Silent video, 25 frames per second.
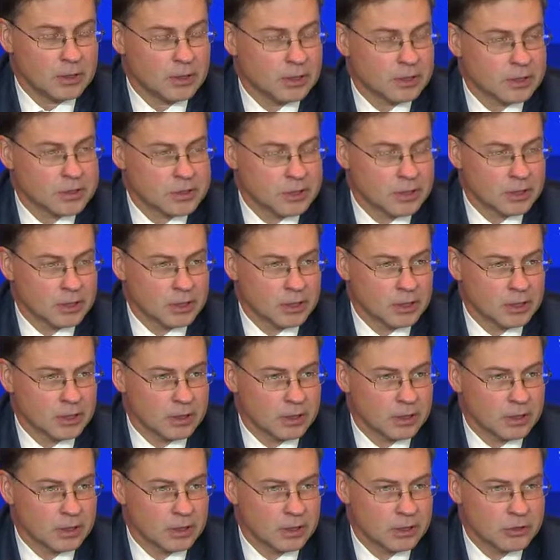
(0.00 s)
The
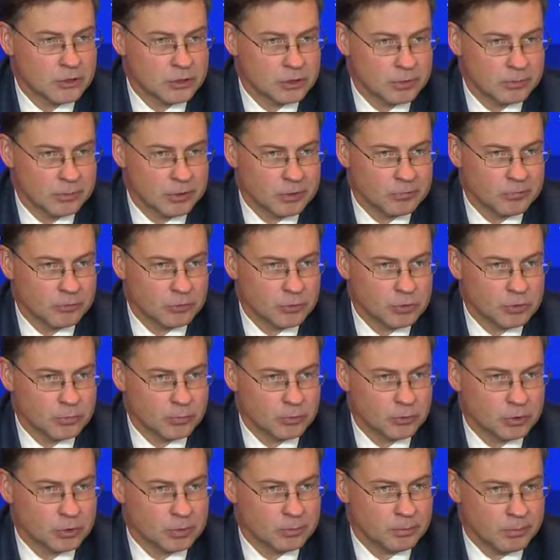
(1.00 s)
instrument will
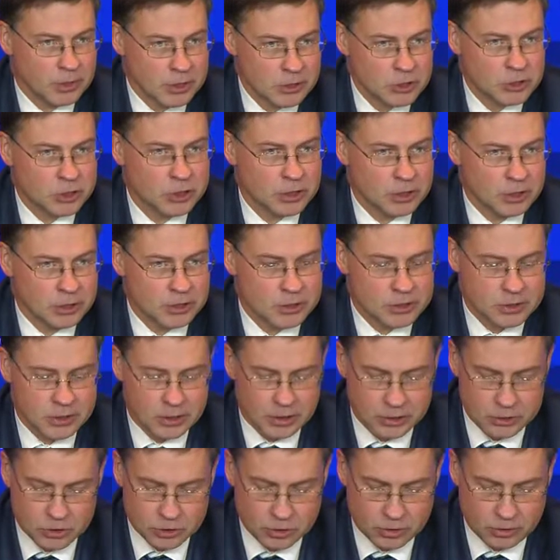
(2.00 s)
support much-needed
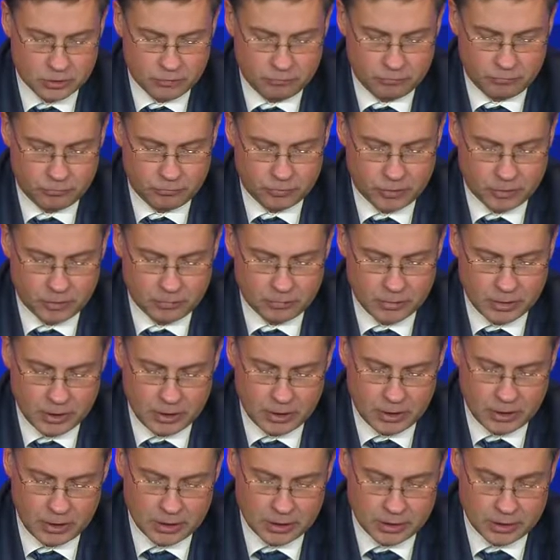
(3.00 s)
structural reform
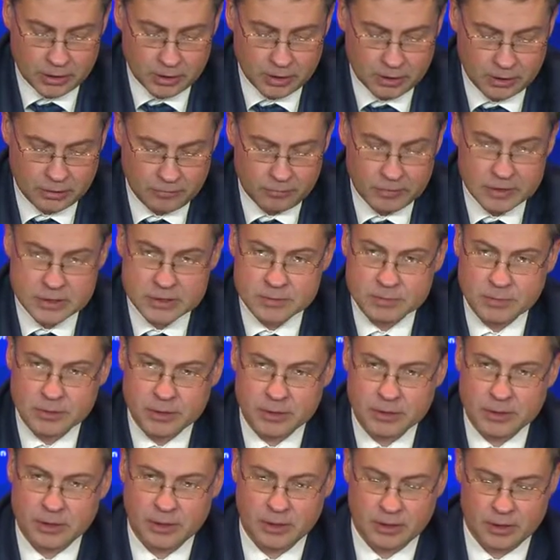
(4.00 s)
and
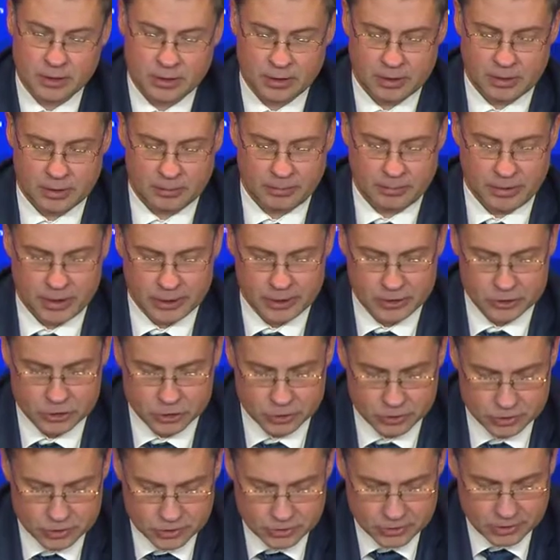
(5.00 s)
investment
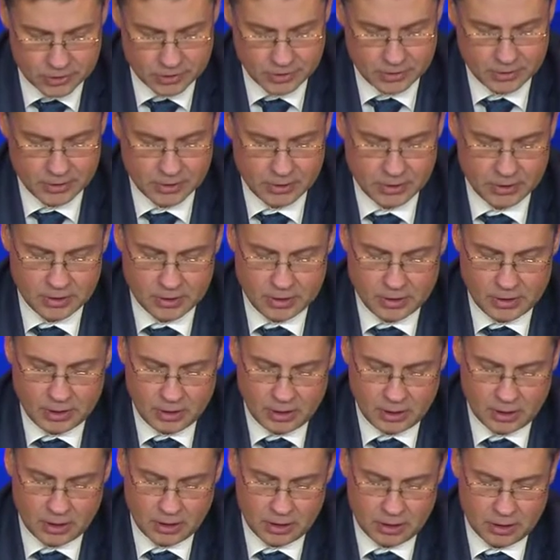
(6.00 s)
packages.
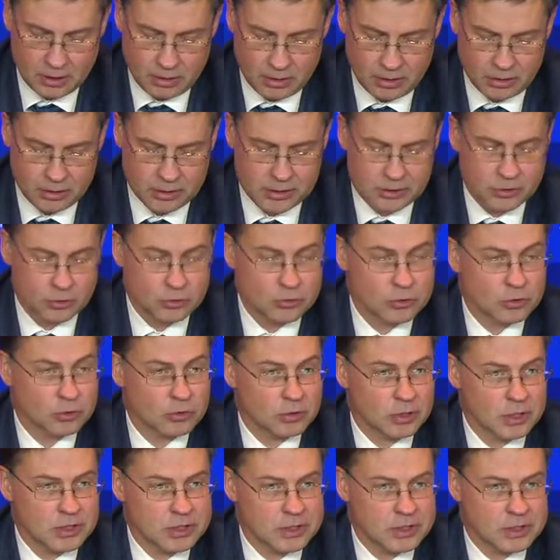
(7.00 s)
It
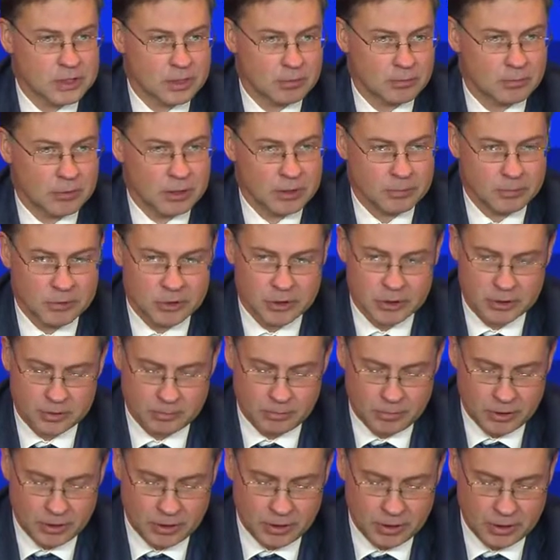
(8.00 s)
also has some
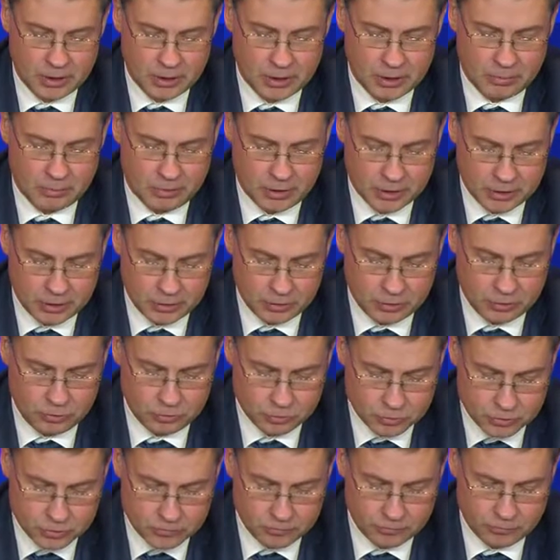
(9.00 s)
limited but
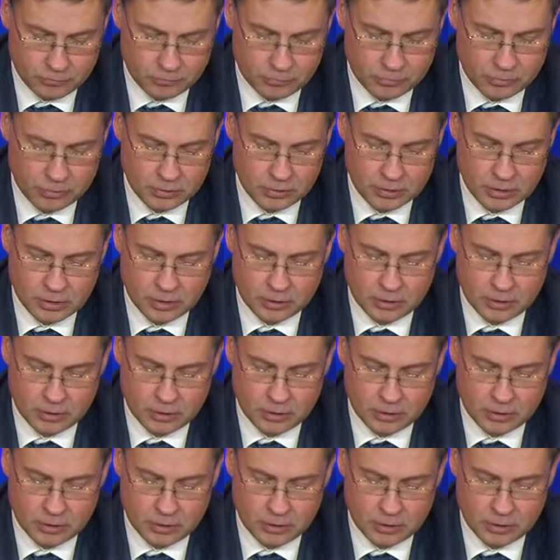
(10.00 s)
useful